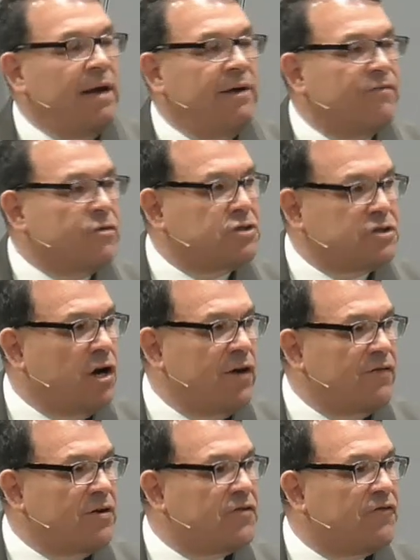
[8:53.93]
for
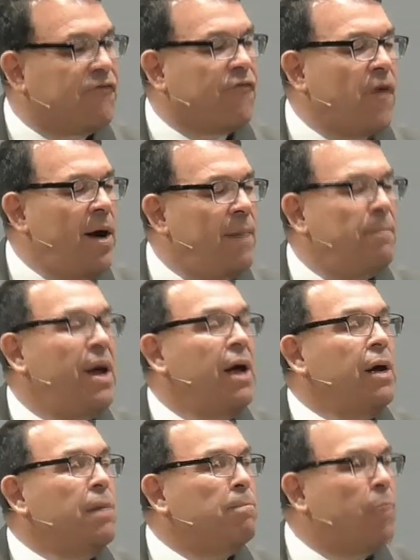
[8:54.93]
service from
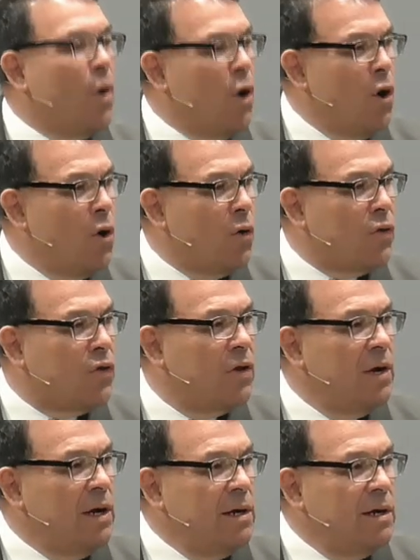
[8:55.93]
birth.
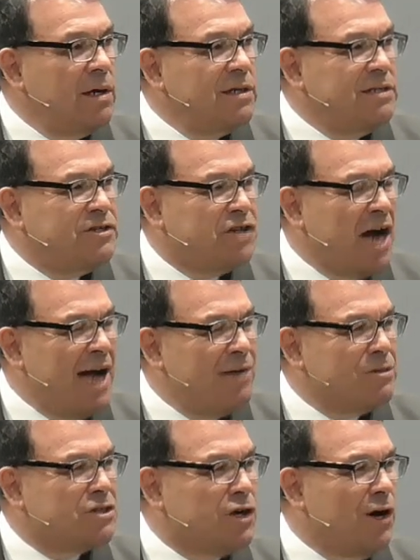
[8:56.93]
John
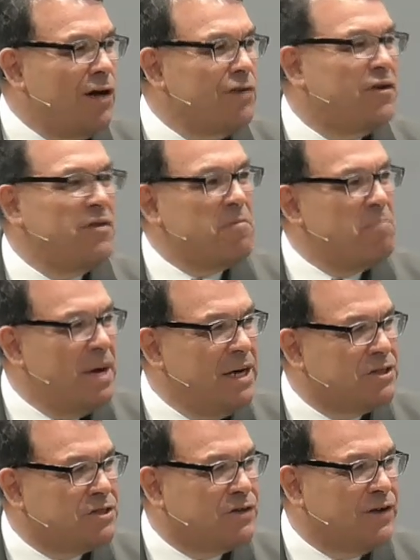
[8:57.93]
was called to the
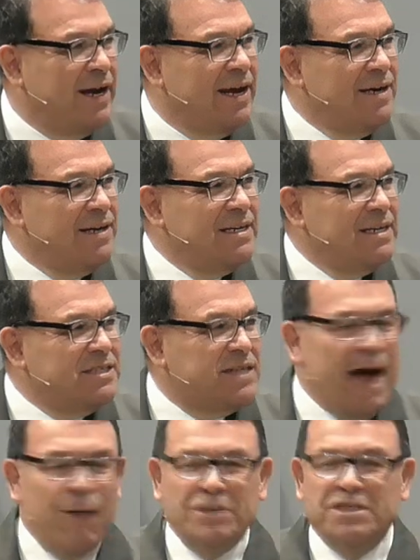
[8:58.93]
ministry See,
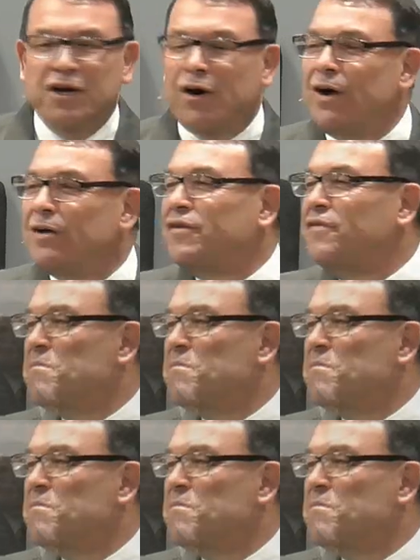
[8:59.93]
I wasn't called to the